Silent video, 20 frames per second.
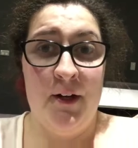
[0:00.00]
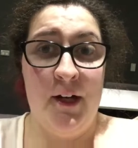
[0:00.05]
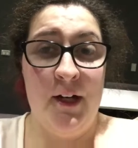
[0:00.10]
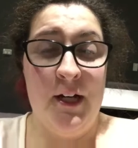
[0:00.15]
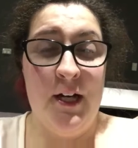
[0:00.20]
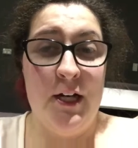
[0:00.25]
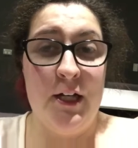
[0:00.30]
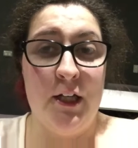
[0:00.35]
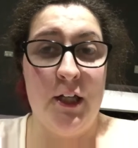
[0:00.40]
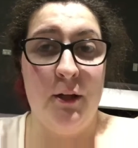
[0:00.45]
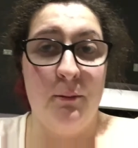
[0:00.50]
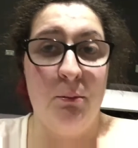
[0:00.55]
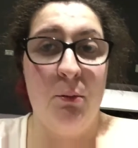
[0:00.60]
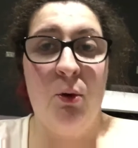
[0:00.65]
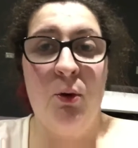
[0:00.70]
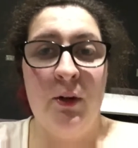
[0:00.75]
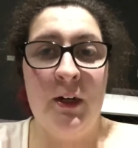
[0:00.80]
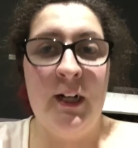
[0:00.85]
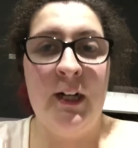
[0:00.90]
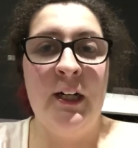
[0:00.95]
I need in the
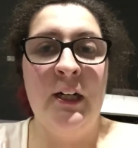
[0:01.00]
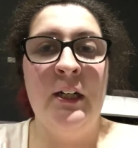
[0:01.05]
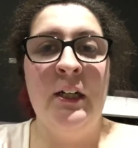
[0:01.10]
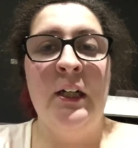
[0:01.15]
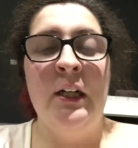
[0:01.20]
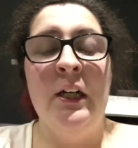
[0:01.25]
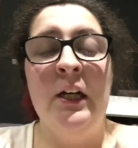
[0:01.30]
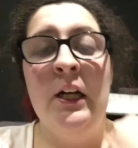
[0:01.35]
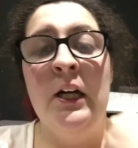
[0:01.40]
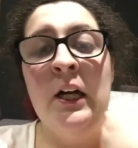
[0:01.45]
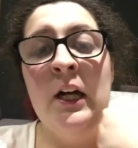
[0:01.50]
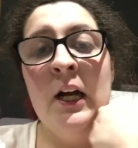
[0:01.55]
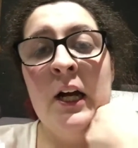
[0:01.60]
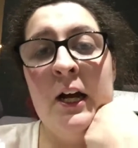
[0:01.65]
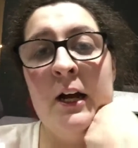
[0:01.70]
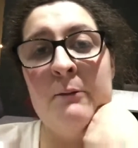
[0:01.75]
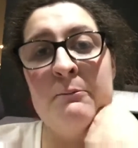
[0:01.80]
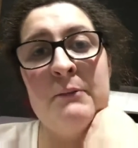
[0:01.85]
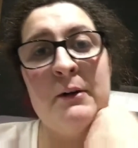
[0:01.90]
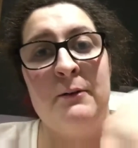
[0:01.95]
morning,
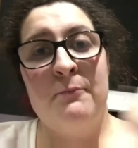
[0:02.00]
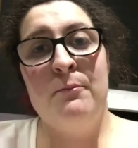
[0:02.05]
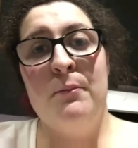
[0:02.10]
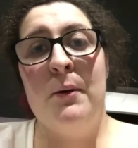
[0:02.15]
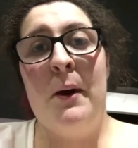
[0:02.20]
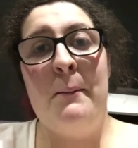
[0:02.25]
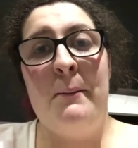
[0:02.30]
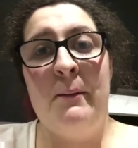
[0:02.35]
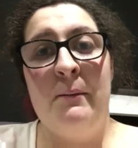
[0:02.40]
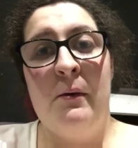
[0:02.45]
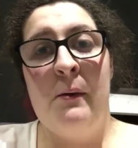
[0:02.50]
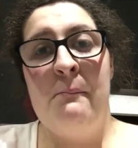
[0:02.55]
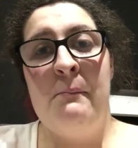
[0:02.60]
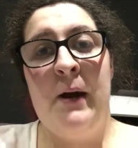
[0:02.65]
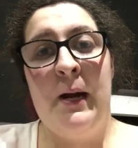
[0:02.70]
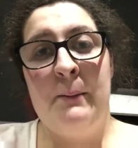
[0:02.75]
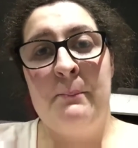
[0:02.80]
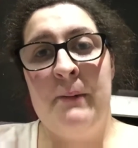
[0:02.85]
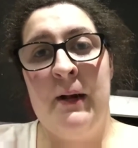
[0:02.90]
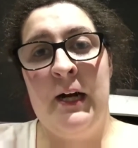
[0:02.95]
and prepping my
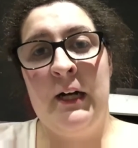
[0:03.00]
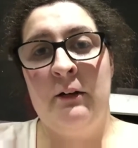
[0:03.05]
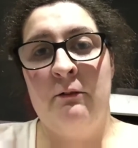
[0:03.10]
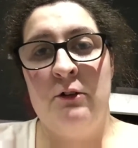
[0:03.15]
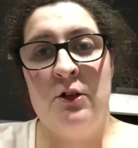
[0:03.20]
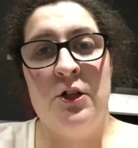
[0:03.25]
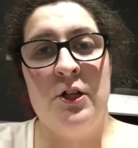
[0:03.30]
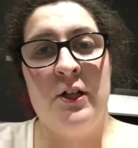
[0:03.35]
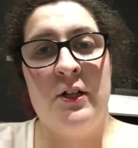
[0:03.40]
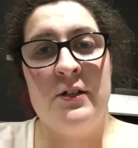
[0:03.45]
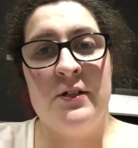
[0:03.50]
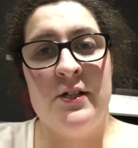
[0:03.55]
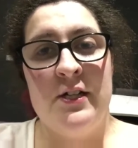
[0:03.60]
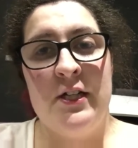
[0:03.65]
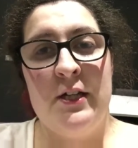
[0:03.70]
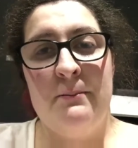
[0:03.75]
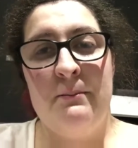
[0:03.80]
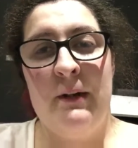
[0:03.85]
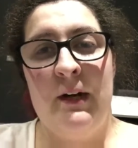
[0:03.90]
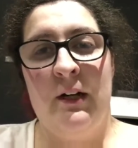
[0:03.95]
backpack, which you can see
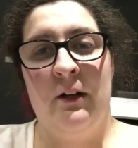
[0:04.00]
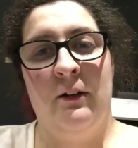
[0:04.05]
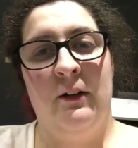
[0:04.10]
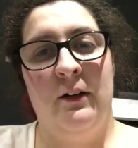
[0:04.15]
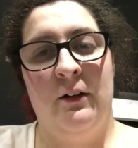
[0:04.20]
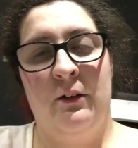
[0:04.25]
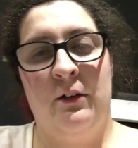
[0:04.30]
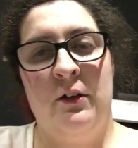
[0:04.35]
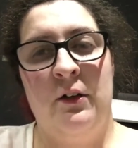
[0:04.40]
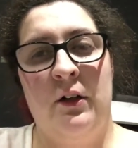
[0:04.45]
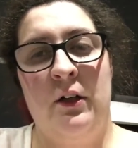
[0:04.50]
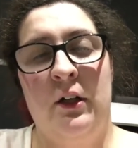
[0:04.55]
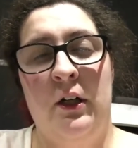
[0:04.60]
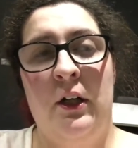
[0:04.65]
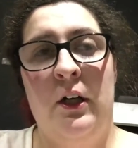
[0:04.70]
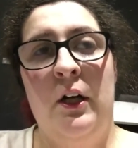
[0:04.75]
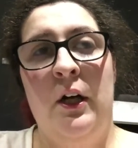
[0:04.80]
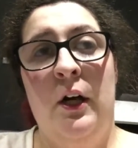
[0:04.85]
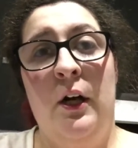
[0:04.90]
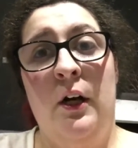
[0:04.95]
in the background,
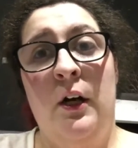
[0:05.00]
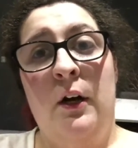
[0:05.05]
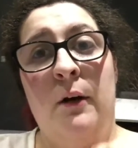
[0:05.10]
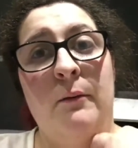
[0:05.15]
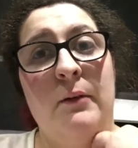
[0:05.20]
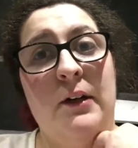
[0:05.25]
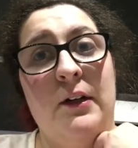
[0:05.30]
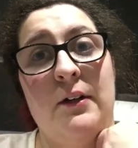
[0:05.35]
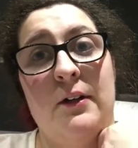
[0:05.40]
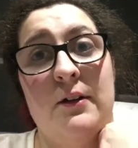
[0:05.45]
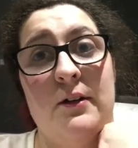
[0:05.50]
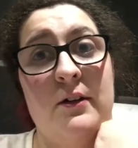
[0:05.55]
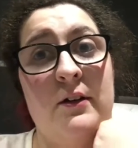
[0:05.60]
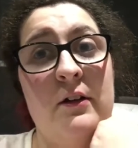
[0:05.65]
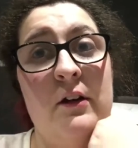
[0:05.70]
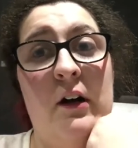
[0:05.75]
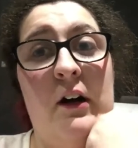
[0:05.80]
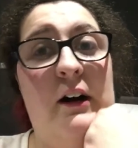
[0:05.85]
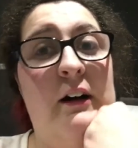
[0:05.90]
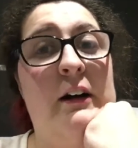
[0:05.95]
because
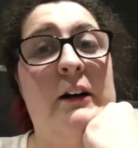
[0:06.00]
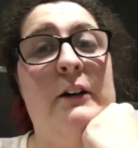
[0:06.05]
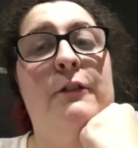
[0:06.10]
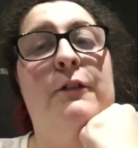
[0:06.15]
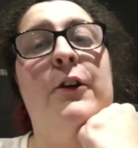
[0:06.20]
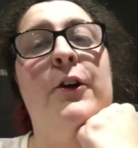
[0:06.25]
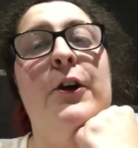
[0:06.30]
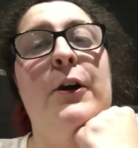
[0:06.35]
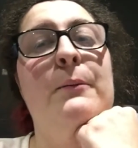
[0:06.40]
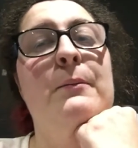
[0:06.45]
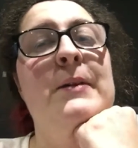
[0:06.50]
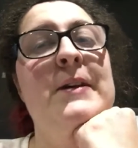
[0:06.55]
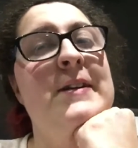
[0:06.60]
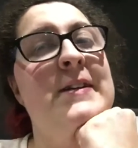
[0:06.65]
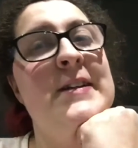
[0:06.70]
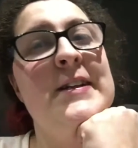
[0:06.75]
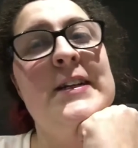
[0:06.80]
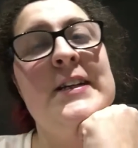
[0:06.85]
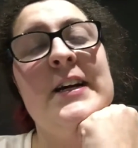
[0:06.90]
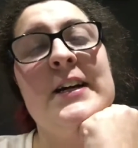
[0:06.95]
I've got a
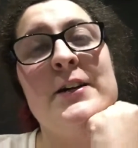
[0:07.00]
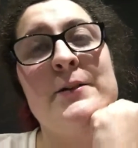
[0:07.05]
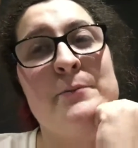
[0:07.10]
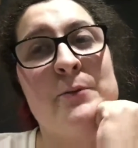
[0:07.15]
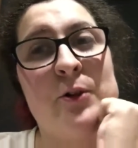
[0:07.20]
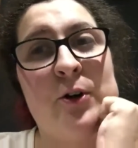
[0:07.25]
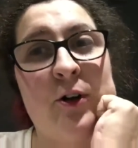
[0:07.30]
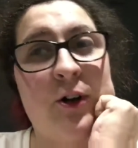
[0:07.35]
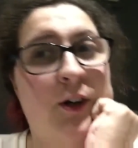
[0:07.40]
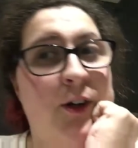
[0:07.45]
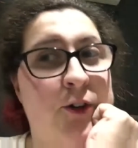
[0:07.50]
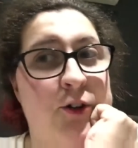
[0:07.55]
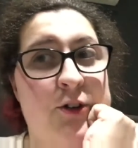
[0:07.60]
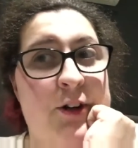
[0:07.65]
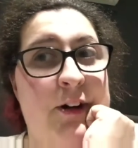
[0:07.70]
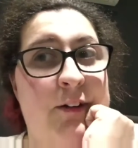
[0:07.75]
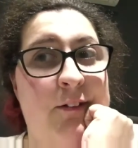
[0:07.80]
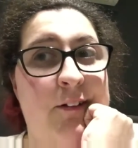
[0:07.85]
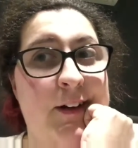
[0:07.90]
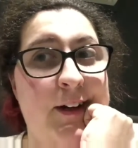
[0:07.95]
busy day tomorrow
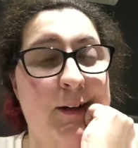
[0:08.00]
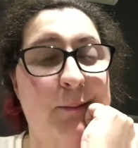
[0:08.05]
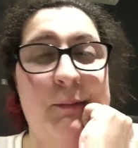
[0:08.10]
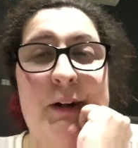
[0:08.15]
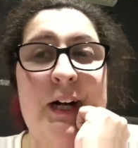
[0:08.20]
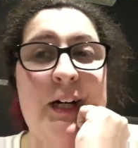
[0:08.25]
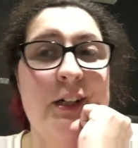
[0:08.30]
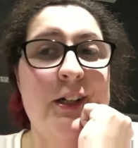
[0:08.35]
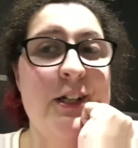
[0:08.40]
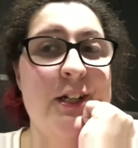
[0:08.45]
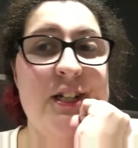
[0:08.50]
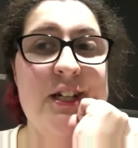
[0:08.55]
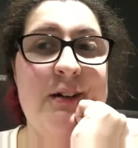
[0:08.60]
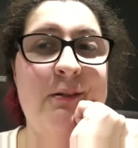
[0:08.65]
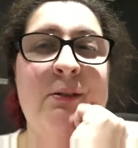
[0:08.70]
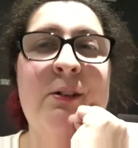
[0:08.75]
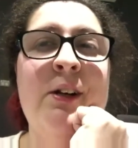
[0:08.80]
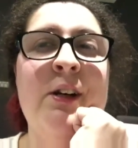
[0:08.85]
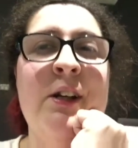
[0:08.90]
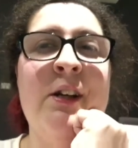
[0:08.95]
traveling back to
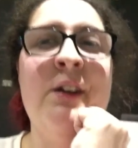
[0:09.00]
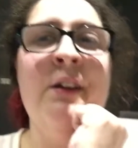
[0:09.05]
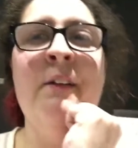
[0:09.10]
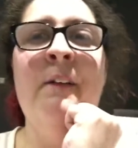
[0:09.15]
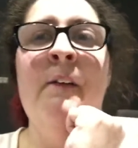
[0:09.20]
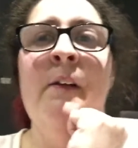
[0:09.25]
Tamworth.